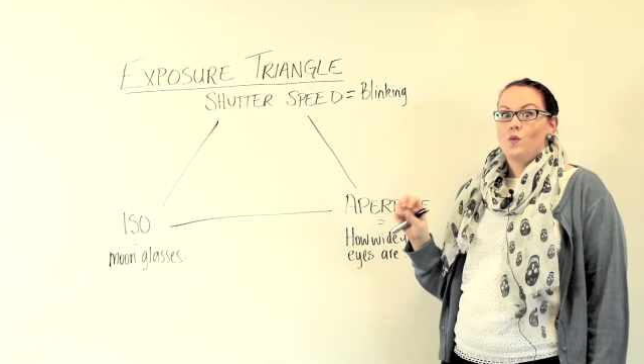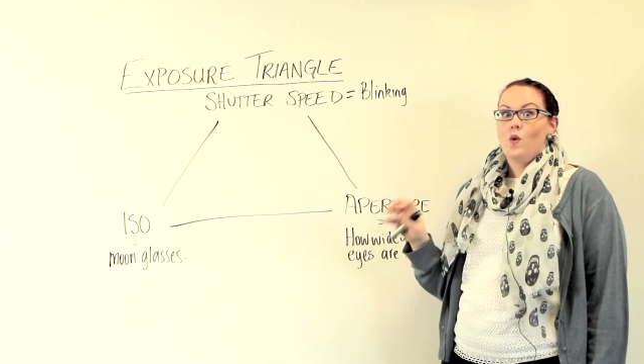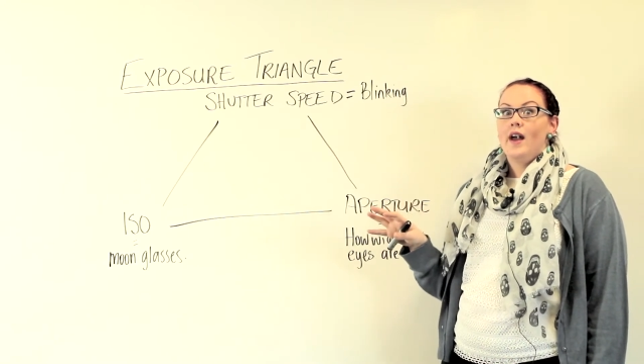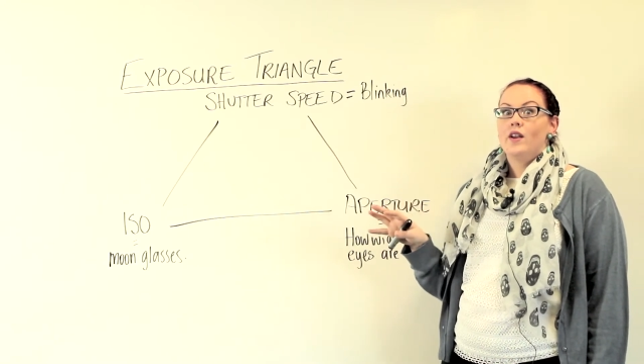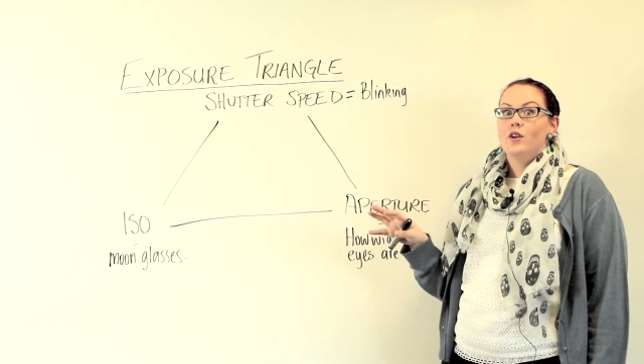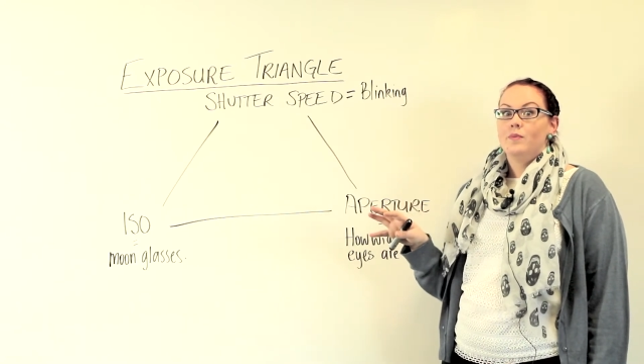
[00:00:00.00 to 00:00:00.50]

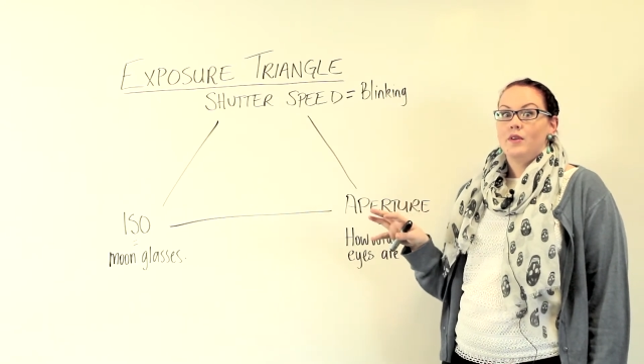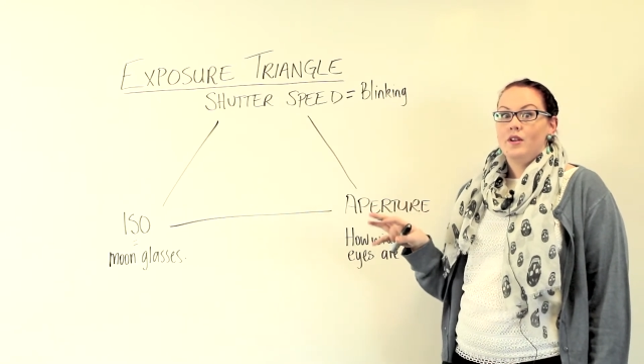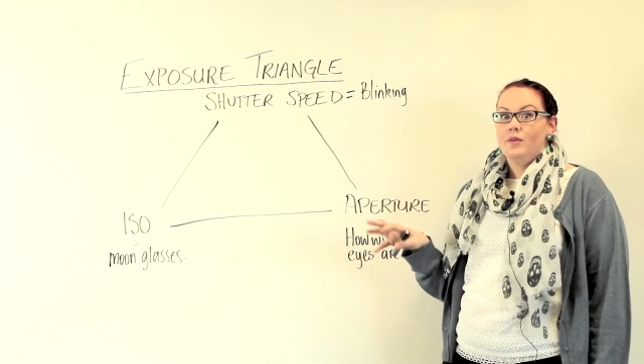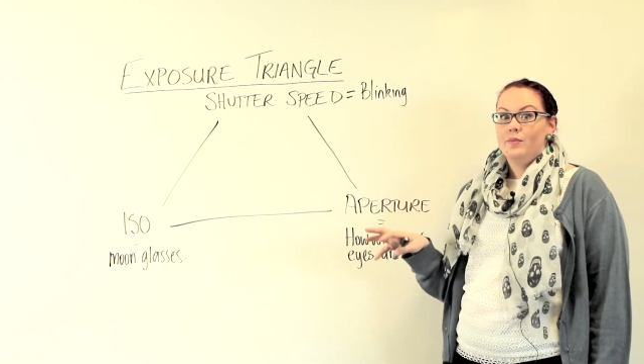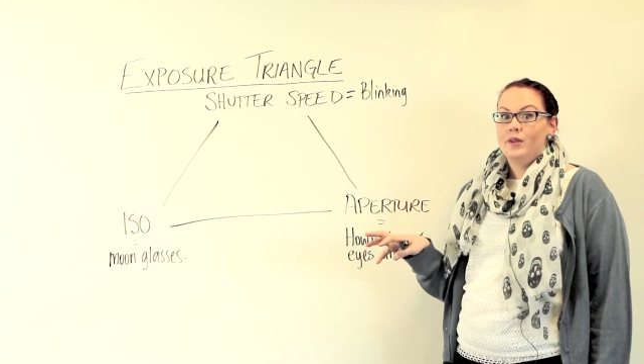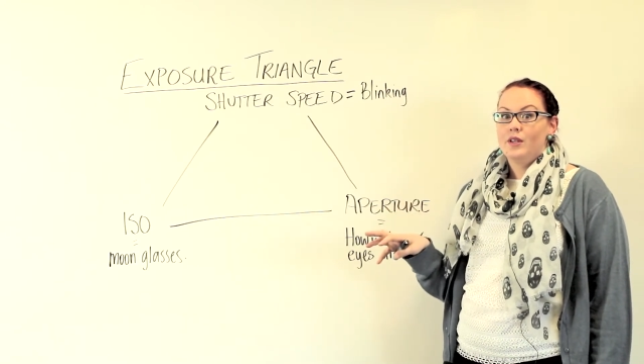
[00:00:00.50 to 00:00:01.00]
wide
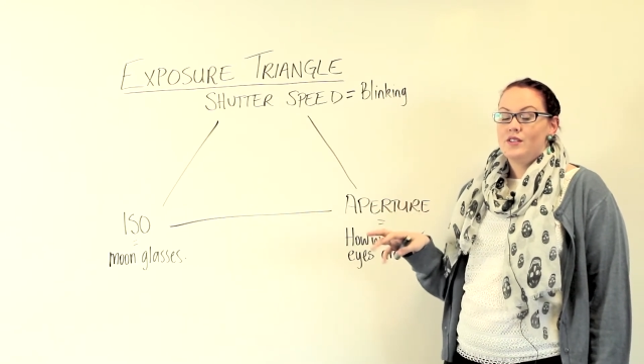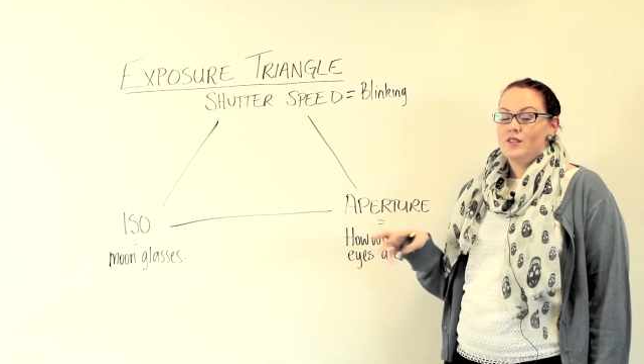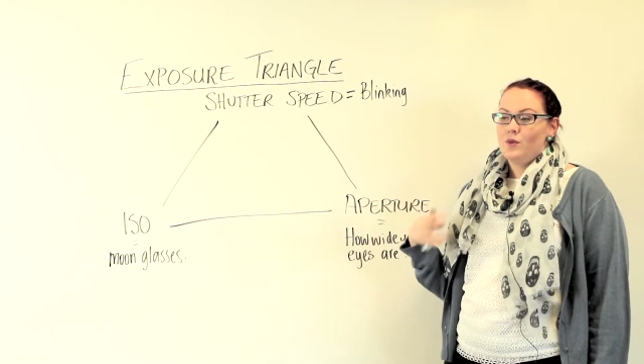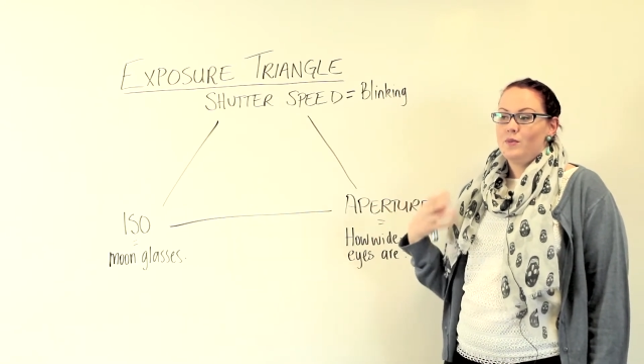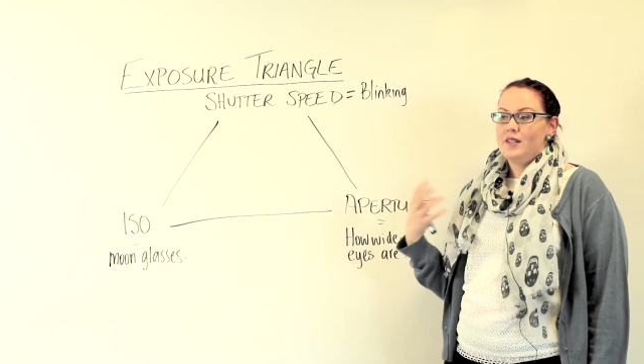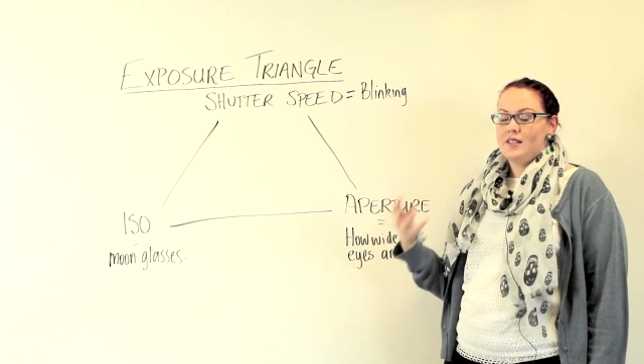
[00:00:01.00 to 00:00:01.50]
open because
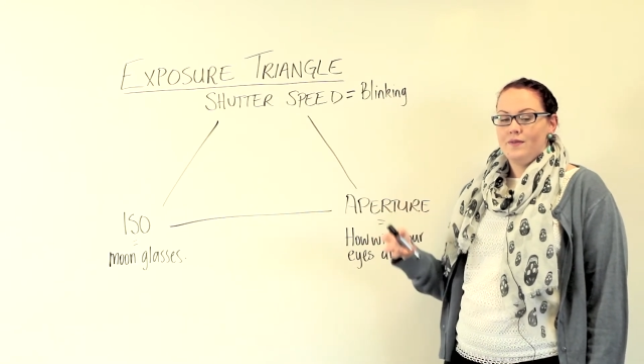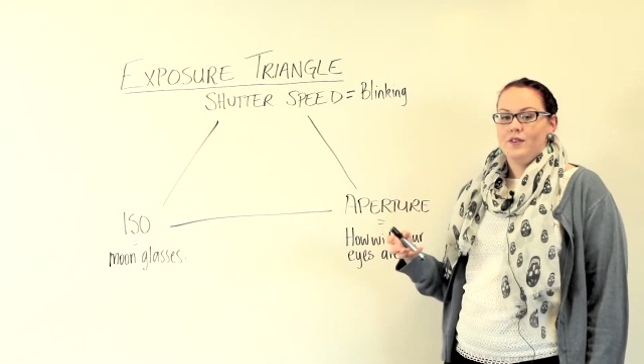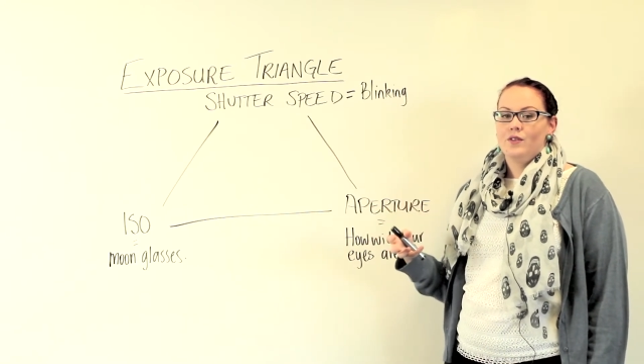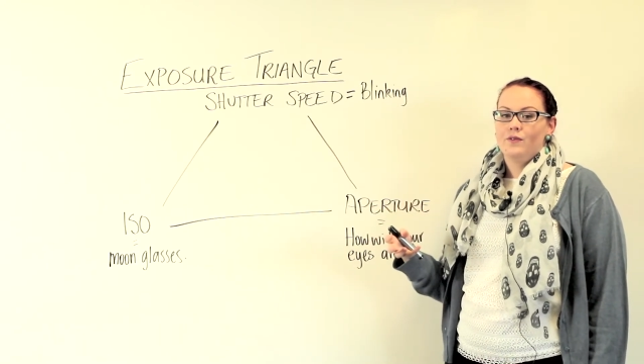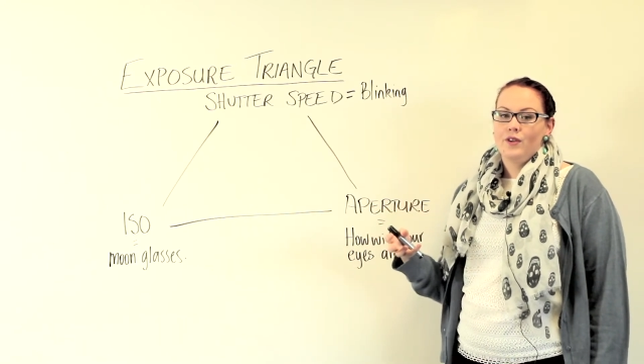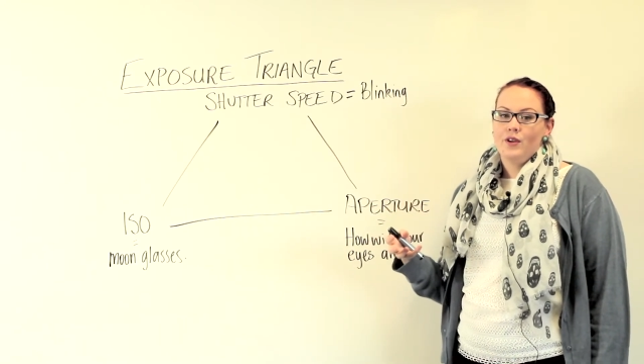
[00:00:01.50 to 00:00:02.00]
it would be
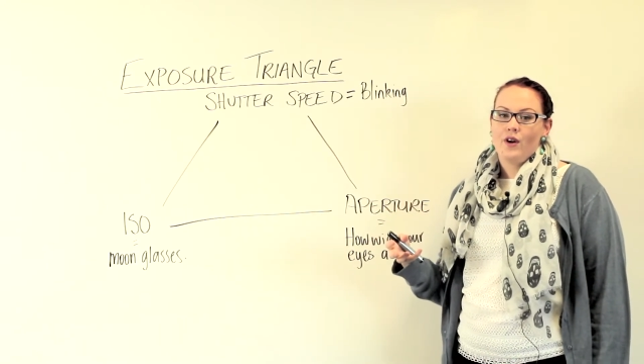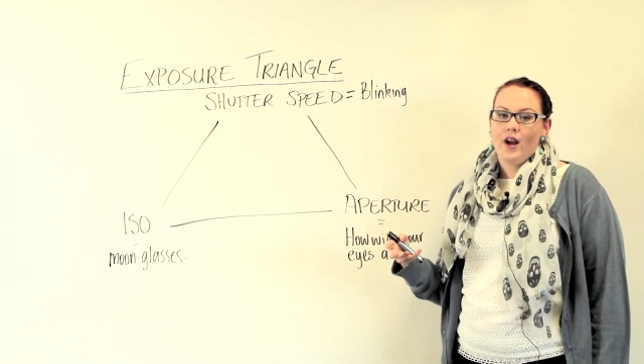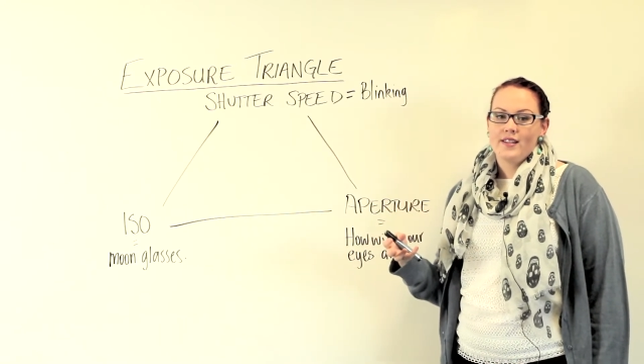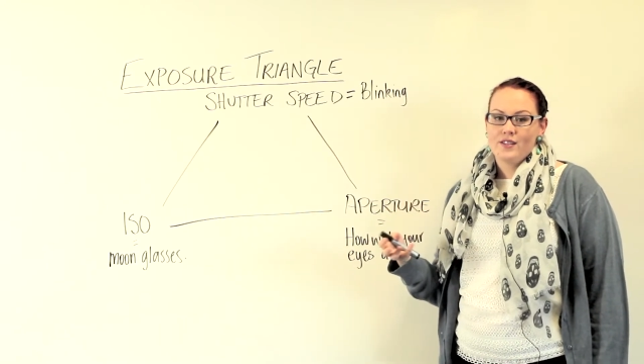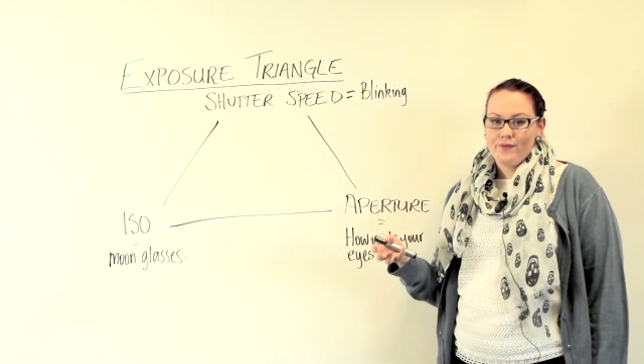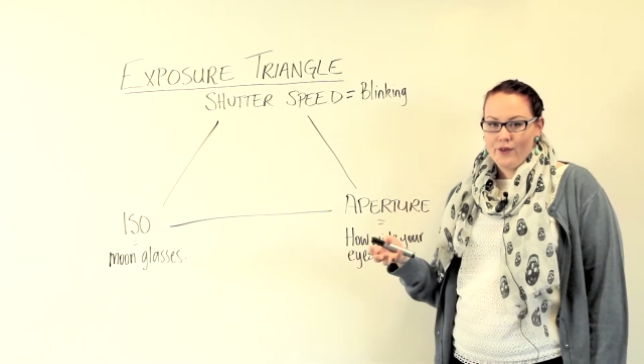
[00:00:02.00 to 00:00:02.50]
difficult for your
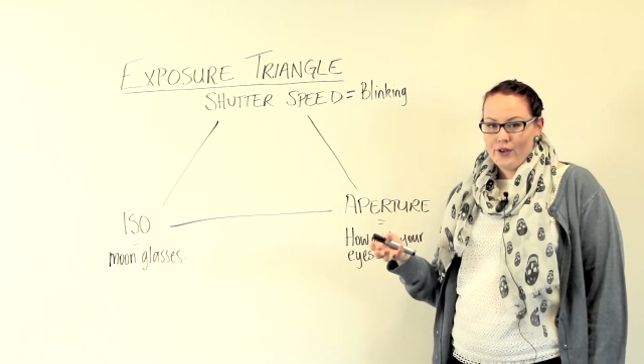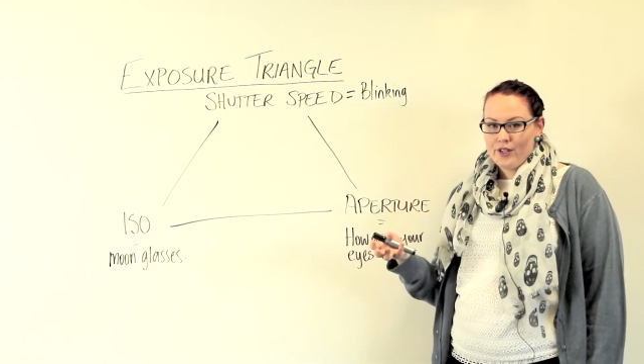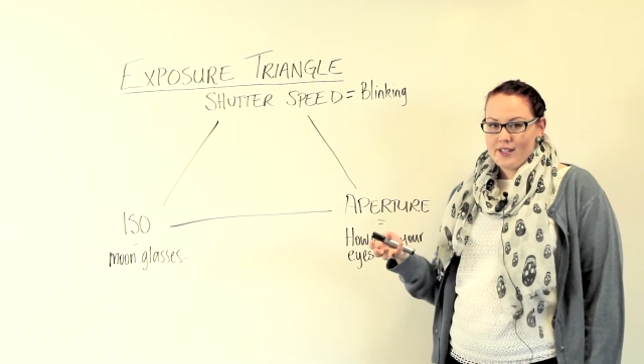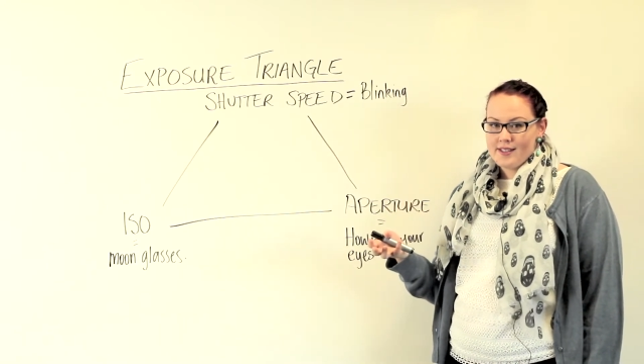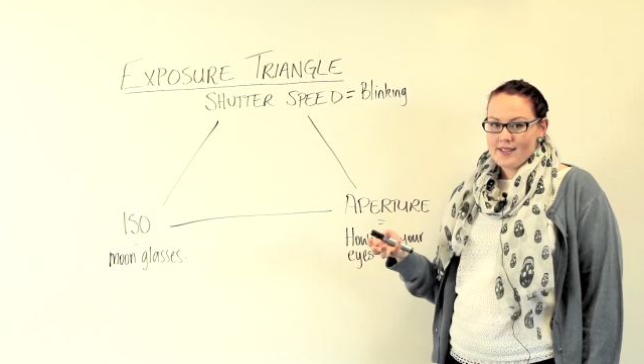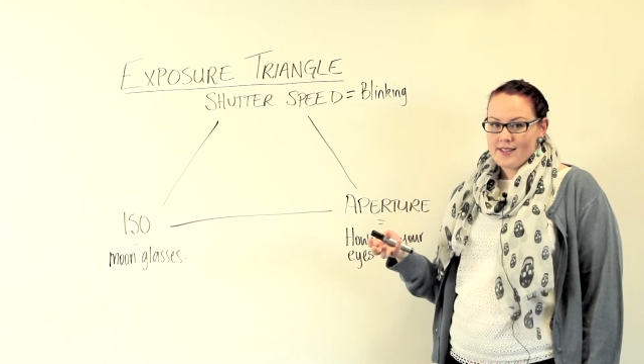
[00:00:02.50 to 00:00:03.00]
eyes to
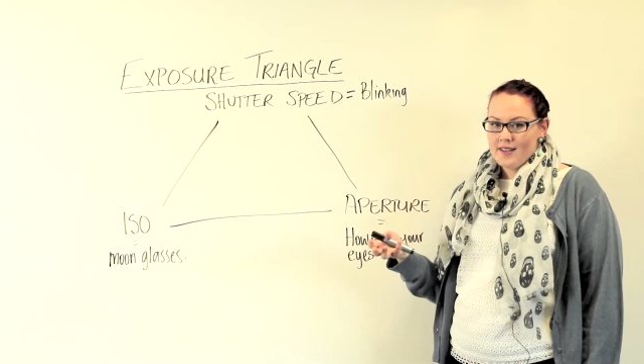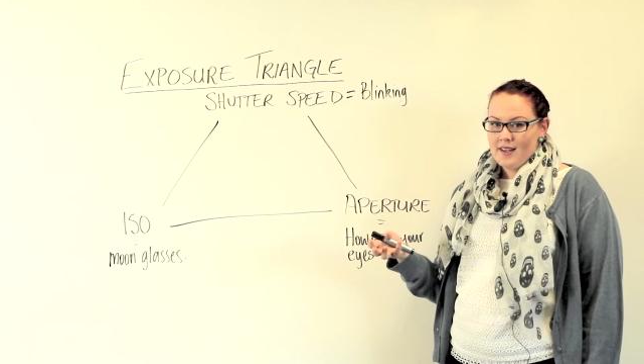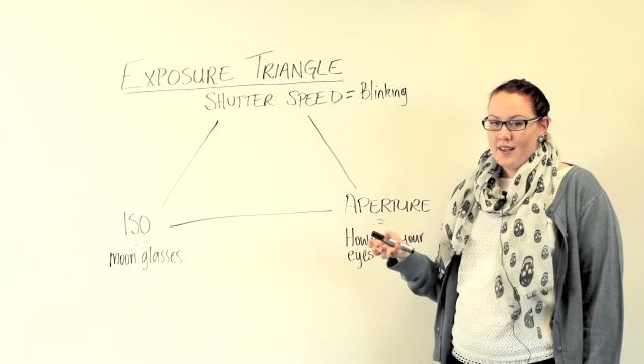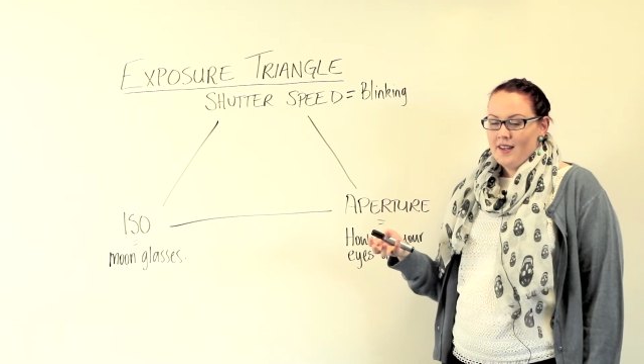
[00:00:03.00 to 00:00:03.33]
focus.